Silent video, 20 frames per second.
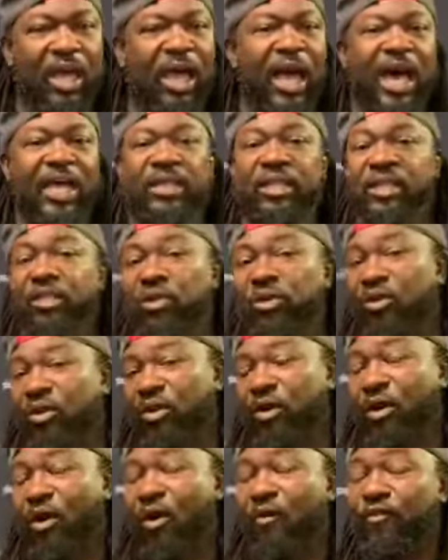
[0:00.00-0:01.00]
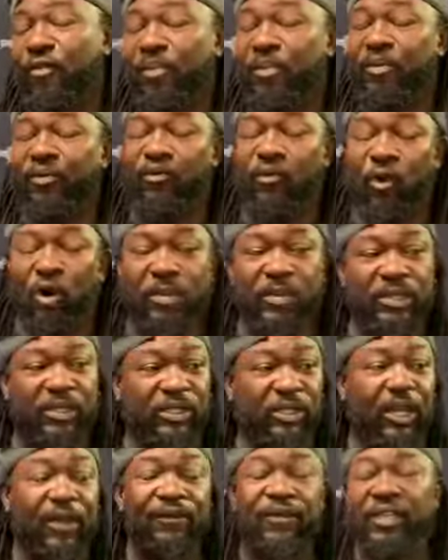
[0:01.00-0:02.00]
I think you're going to overperform
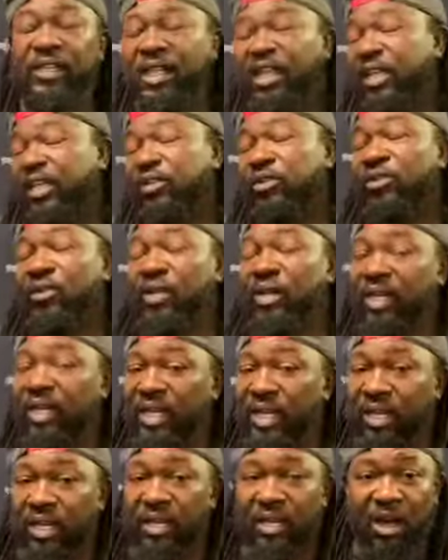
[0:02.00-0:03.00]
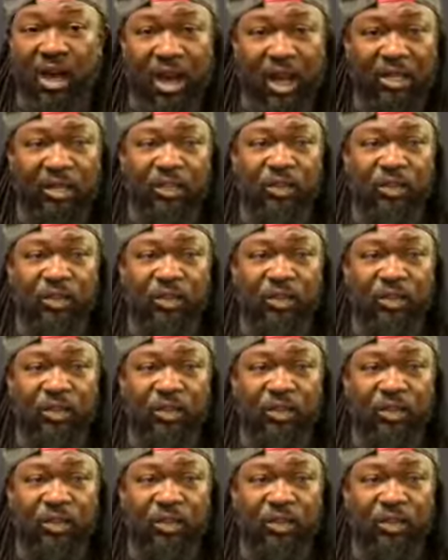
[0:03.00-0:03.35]
yourself and then you're going to get caught.